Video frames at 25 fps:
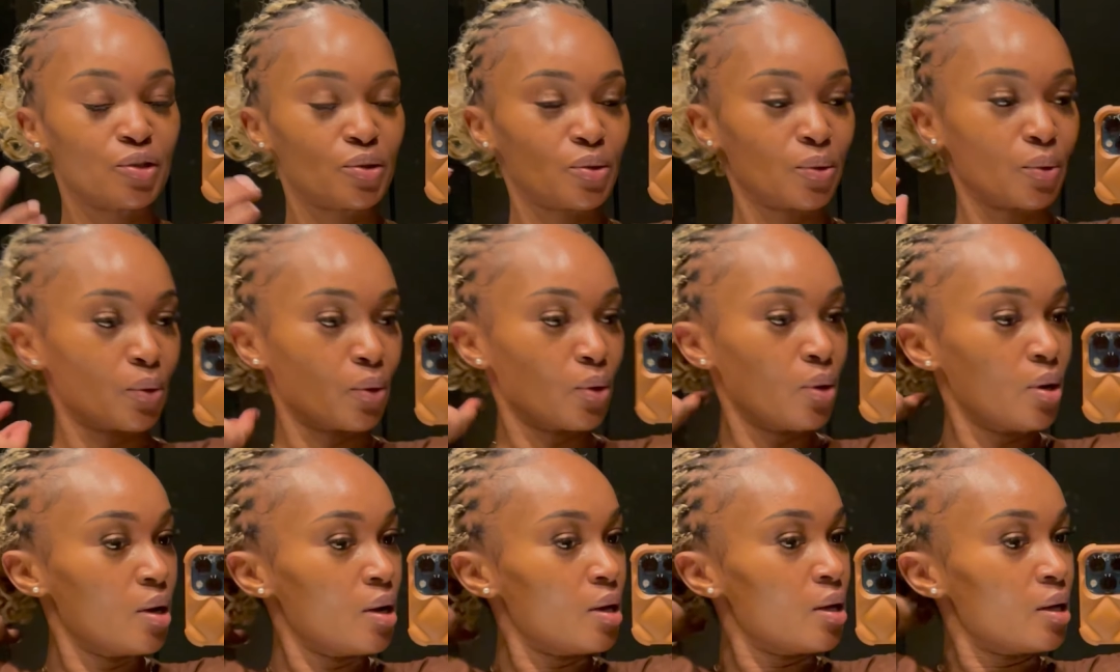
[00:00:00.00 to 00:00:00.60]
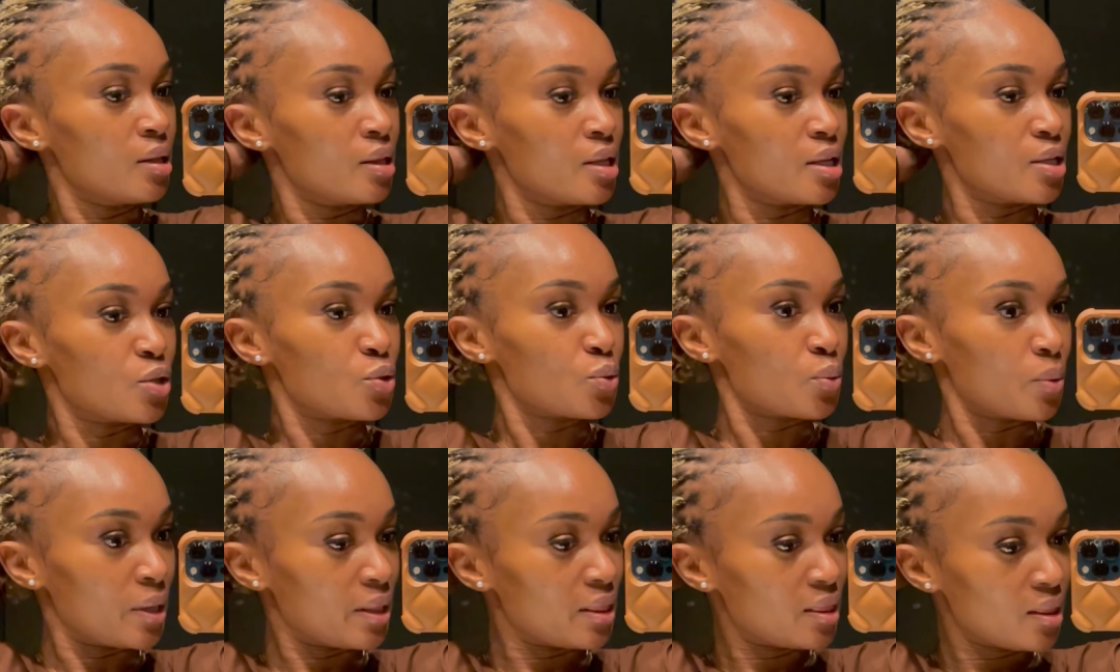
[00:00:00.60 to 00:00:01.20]
So
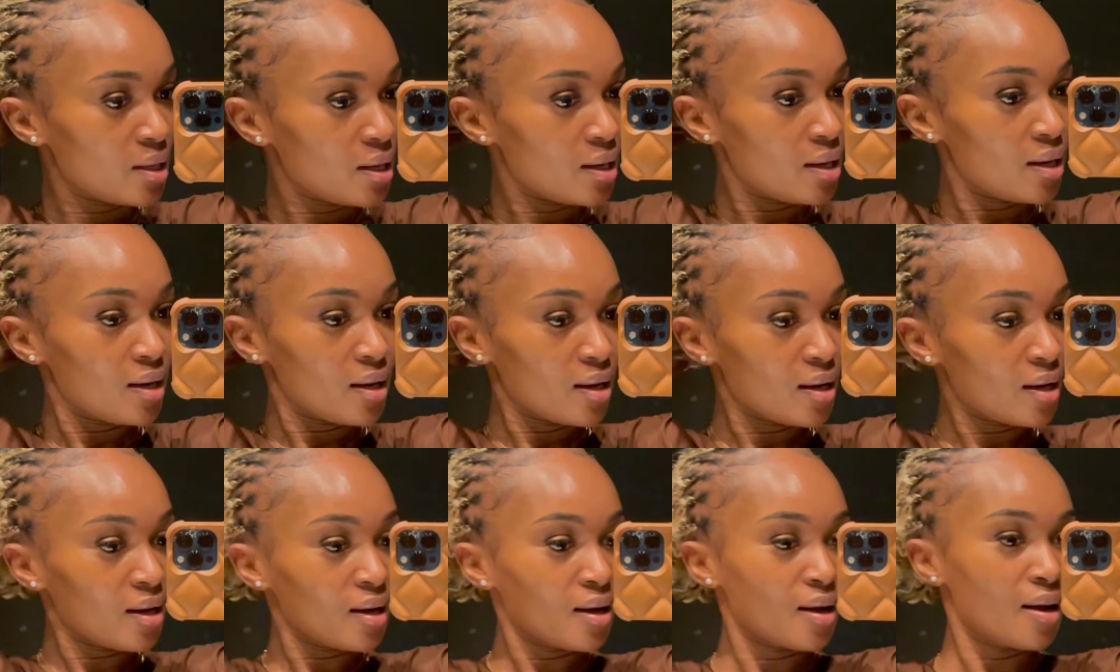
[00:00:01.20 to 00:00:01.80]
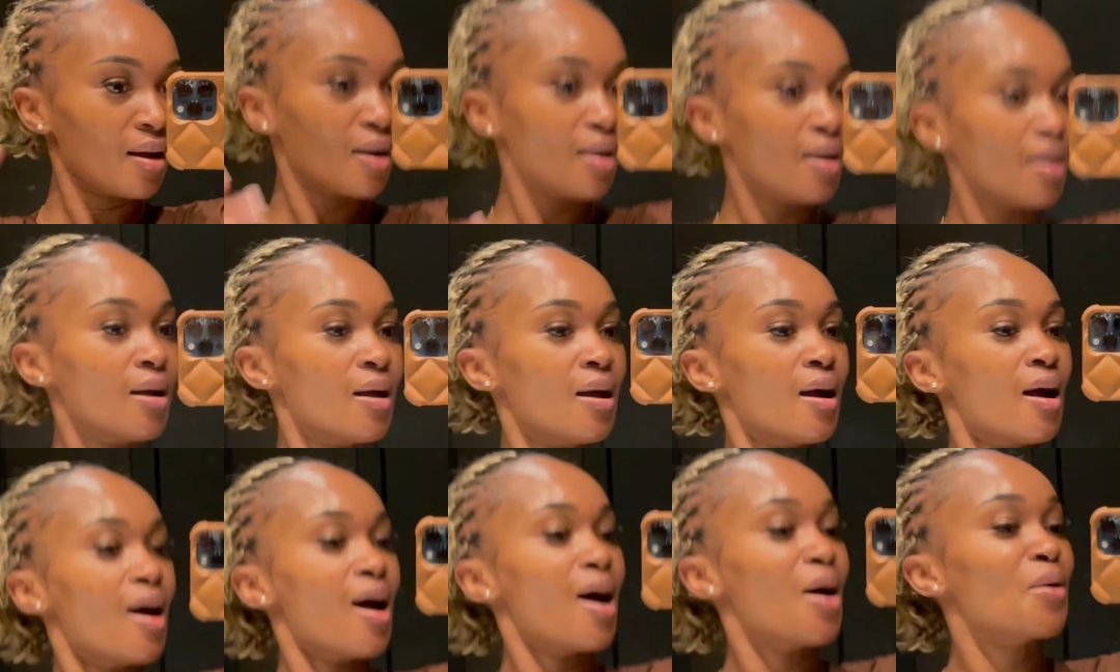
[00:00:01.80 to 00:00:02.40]
that's one thing
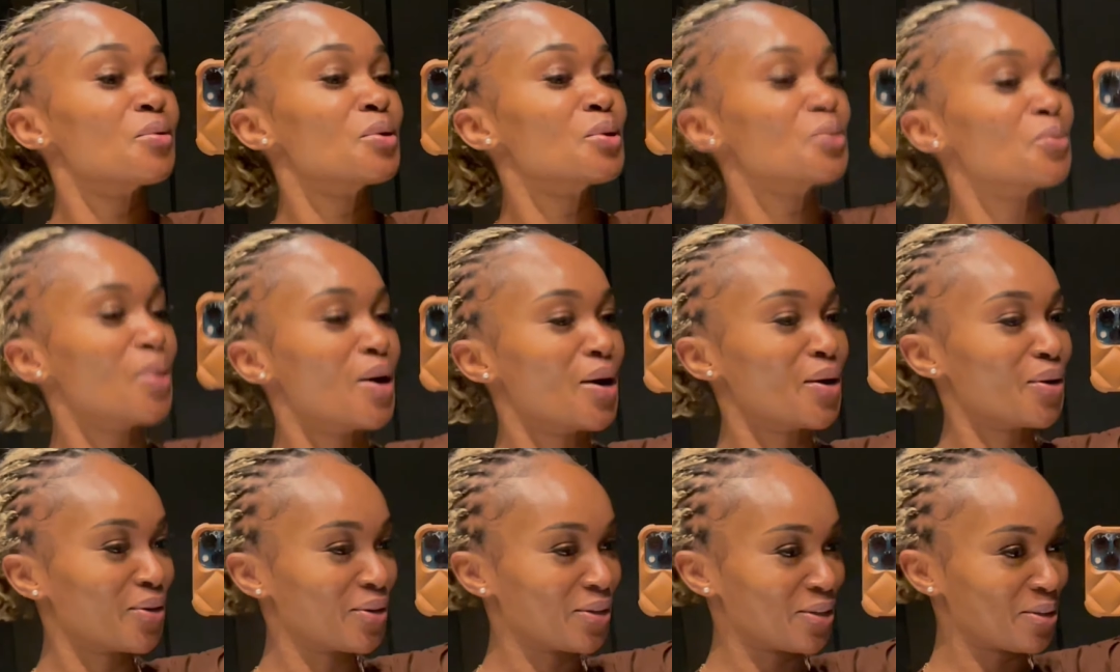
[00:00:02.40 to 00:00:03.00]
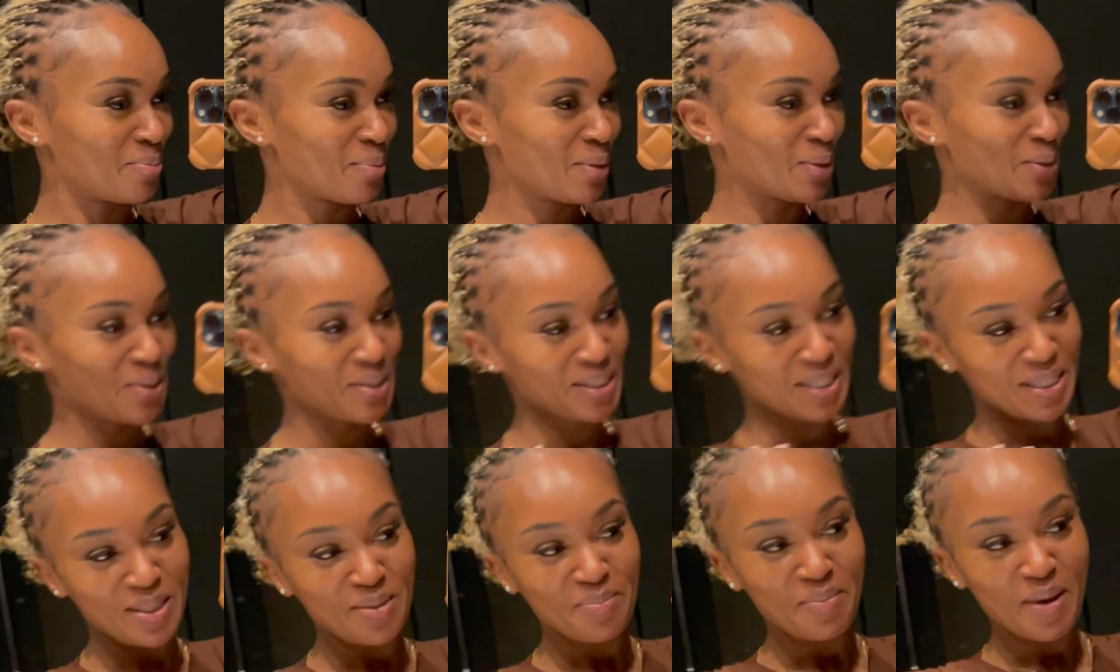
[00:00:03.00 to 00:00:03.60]
I will work on,
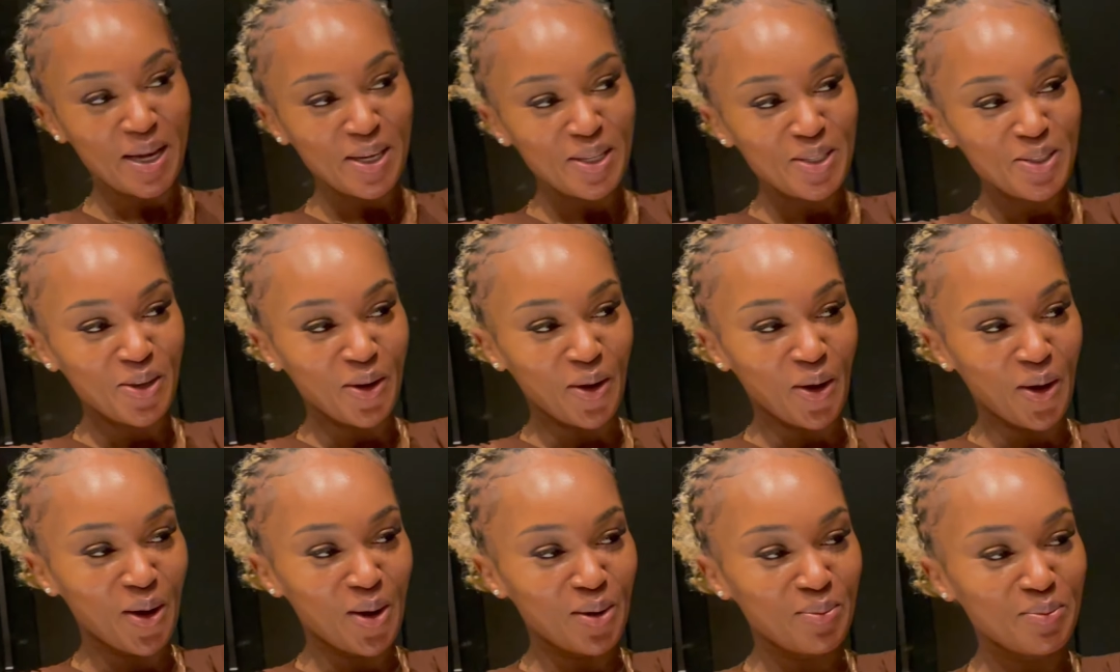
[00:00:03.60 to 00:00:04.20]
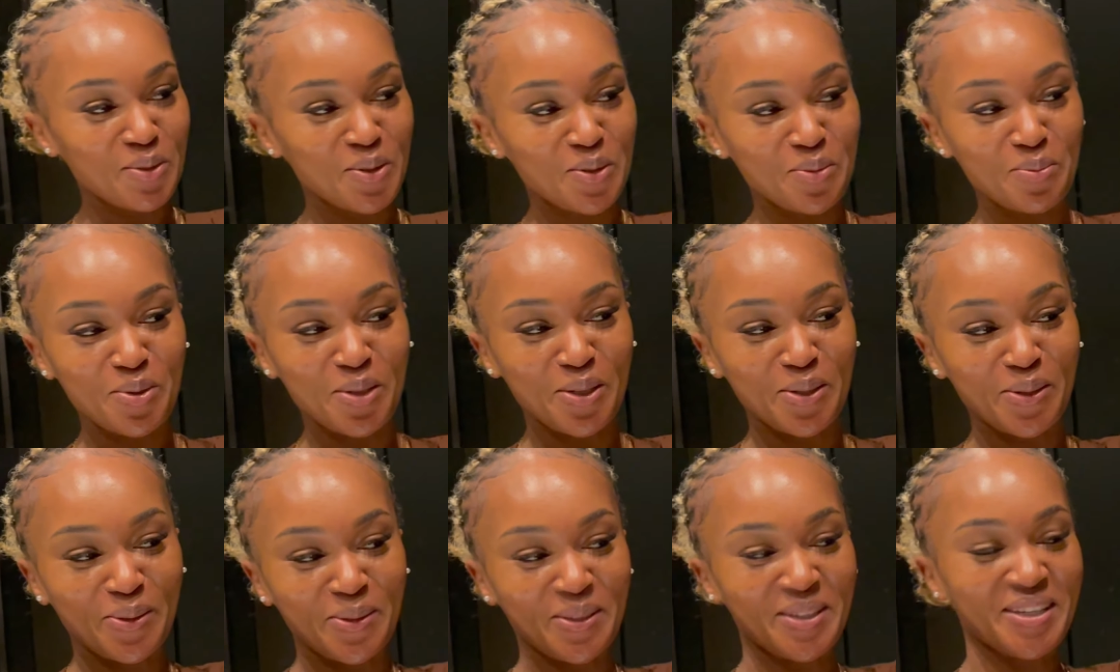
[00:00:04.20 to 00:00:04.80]
because that's my job, to
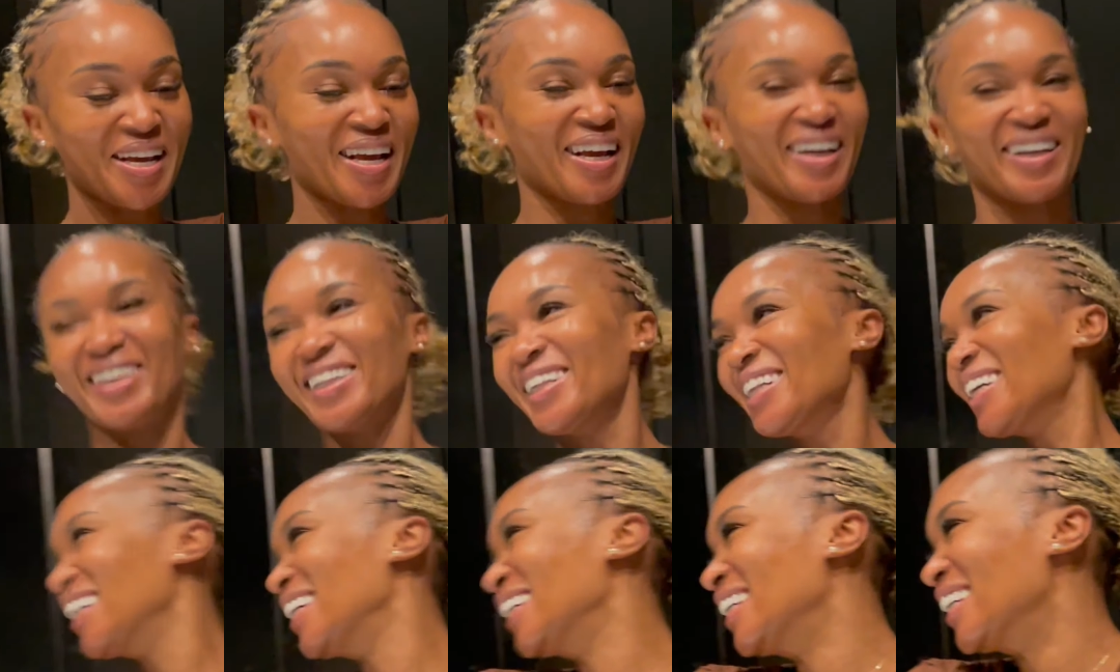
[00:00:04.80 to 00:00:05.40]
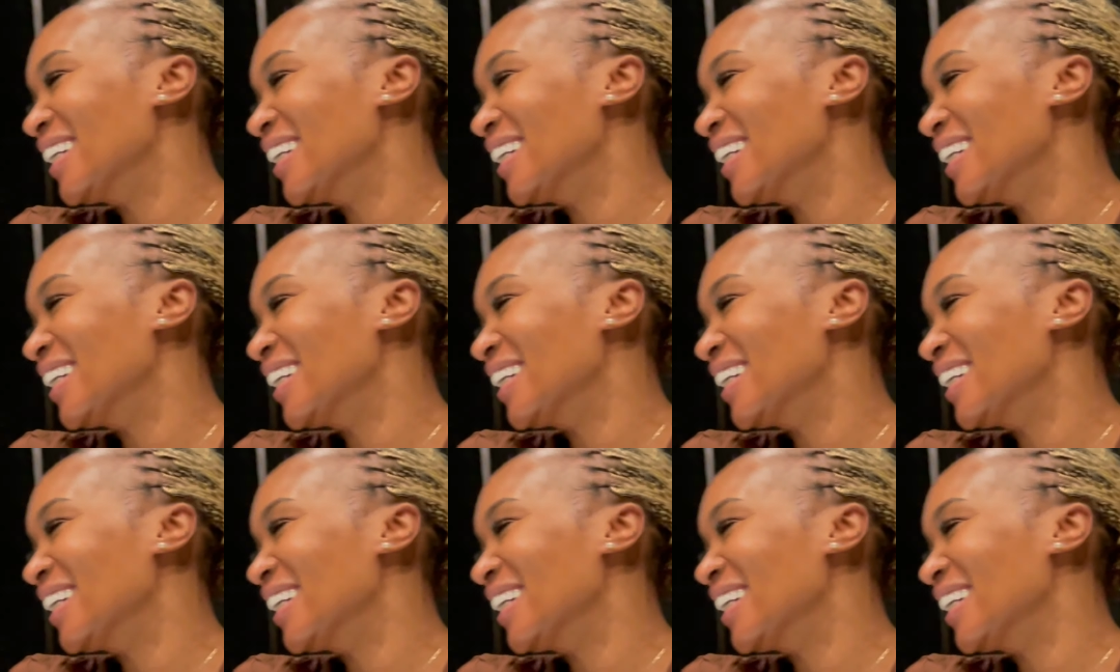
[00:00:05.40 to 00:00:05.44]
book a hotel.